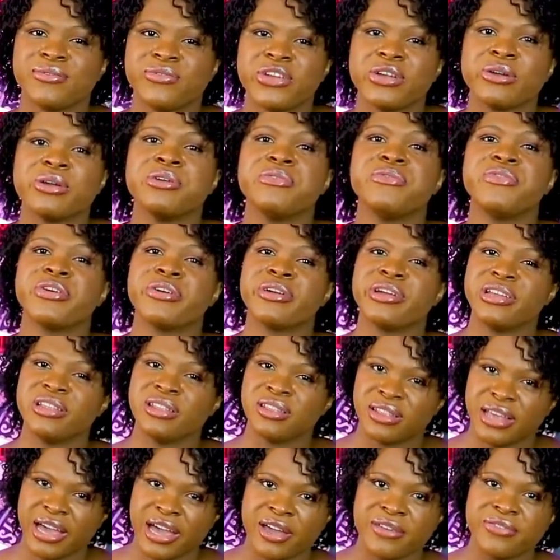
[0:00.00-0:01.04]
very, very
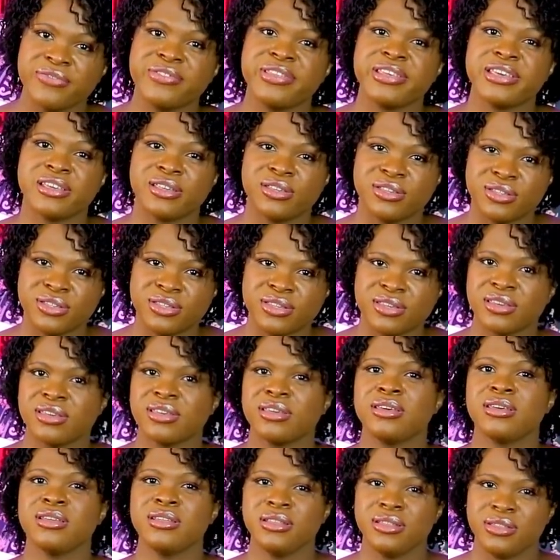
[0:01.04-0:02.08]
leftist
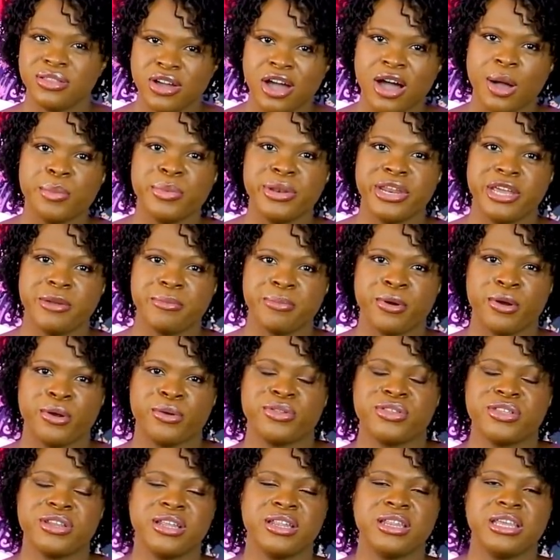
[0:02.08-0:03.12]
dominant
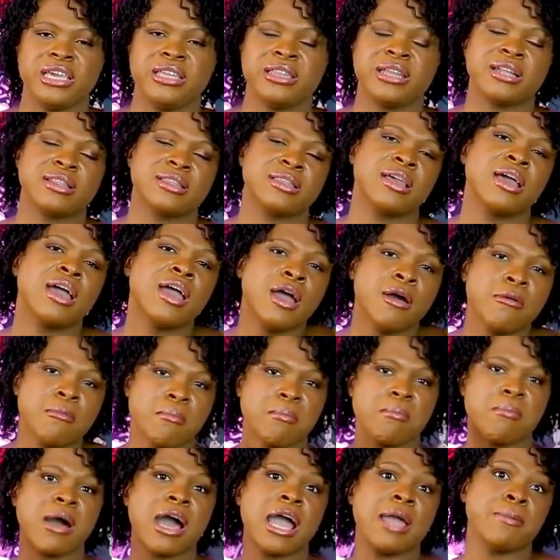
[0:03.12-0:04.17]
personally. That's
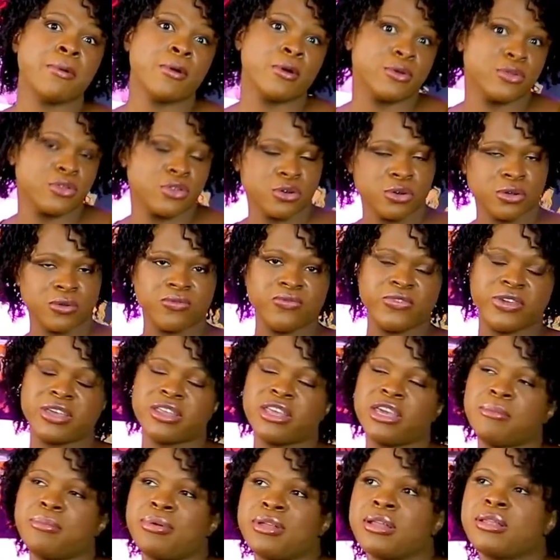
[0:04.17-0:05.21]
my personal
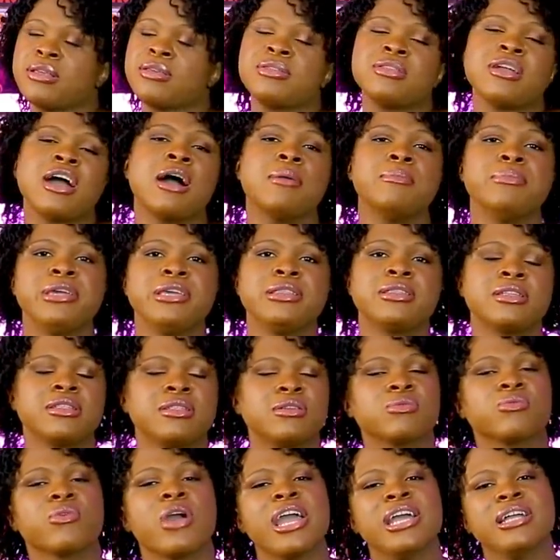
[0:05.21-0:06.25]
feeling, but that does not mean that
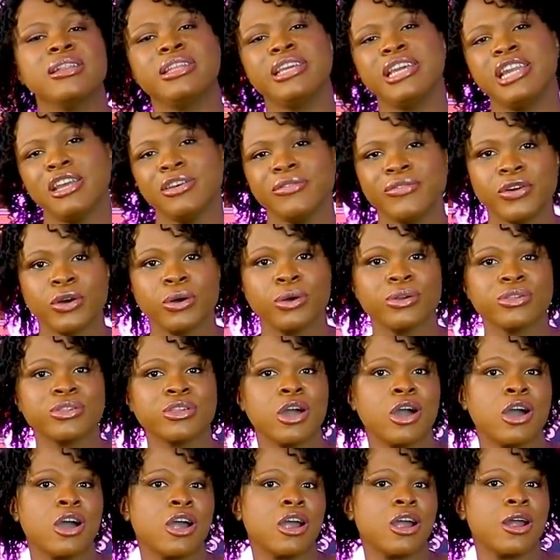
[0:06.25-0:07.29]
the right-leaning folks
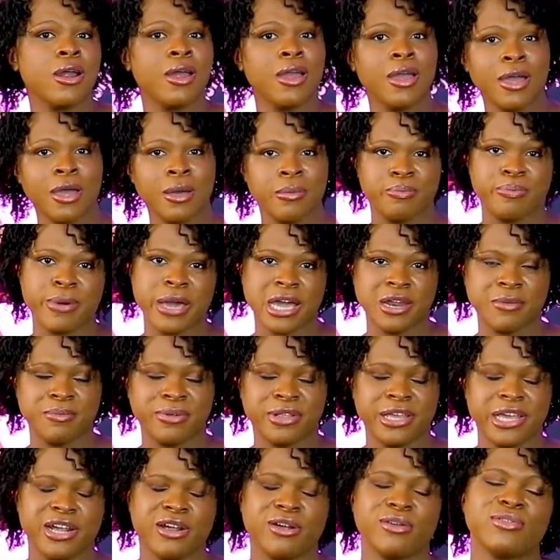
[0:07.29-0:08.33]
are bad
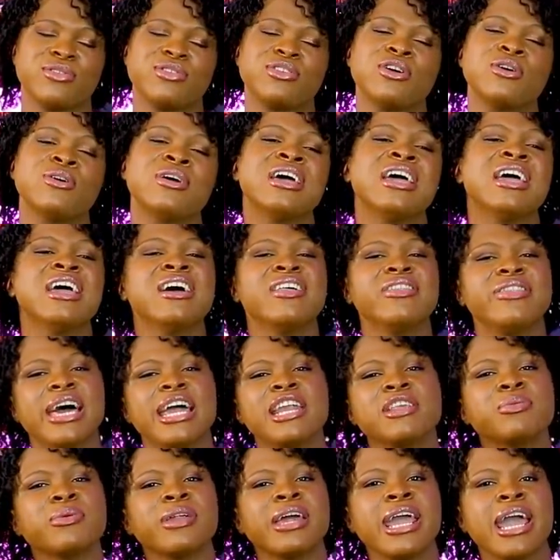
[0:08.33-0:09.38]
players. So
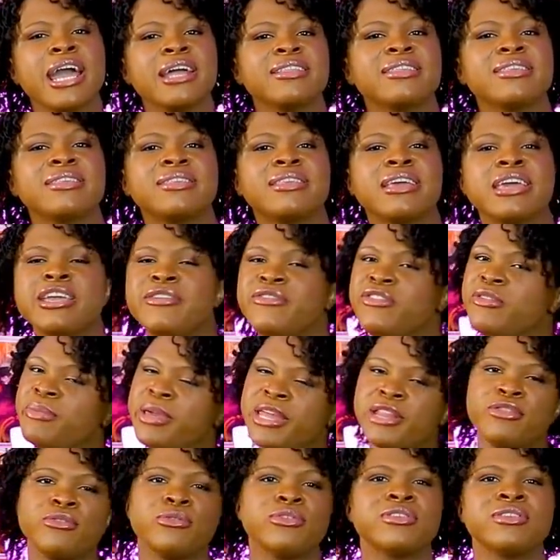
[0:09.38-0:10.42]
that is what I had to say. If you
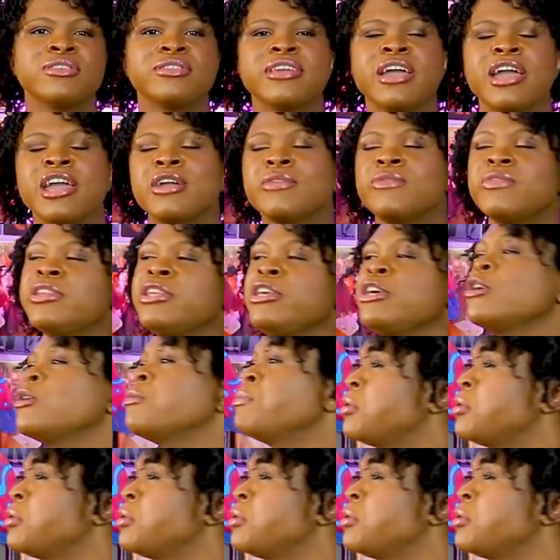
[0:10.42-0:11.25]
made it through this entire video,